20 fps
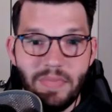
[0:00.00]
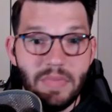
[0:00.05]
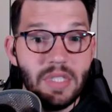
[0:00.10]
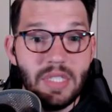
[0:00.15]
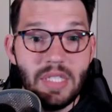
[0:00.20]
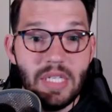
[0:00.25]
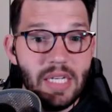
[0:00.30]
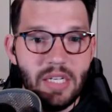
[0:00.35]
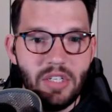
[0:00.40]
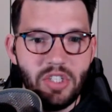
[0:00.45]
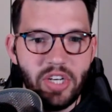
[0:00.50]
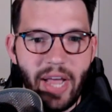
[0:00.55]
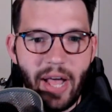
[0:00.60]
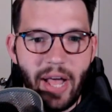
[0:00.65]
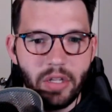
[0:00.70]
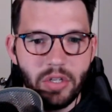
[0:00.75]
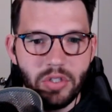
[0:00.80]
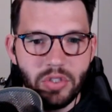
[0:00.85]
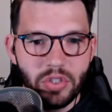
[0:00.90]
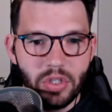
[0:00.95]
D
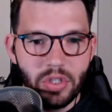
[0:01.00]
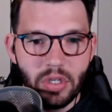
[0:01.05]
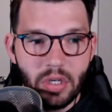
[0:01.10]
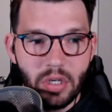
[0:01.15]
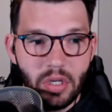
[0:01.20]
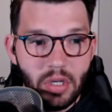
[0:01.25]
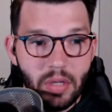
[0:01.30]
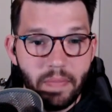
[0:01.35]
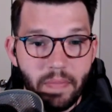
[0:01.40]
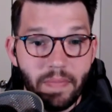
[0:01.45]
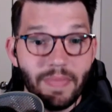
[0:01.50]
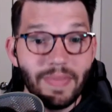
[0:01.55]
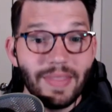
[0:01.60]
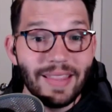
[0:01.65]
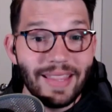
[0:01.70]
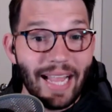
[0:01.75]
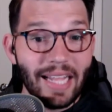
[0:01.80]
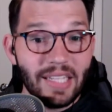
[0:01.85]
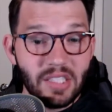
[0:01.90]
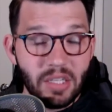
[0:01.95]
Challenger,
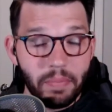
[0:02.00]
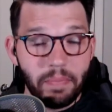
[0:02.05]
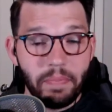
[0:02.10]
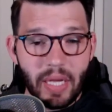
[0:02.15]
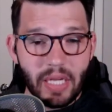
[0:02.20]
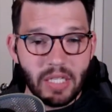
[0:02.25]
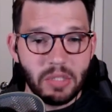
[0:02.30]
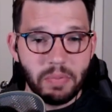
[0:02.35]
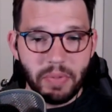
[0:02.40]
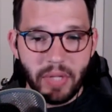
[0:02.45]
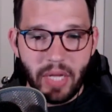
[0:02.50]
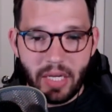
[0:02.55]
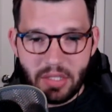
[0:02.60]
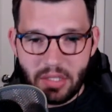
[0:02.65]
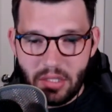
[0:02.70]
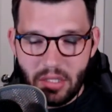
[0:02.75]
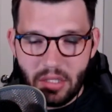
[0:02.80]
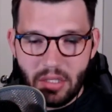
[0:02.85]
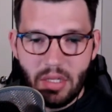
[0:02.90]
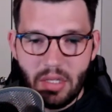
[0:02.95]
that's a base
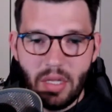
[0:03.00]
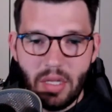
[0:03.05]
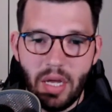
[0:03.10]
plastic.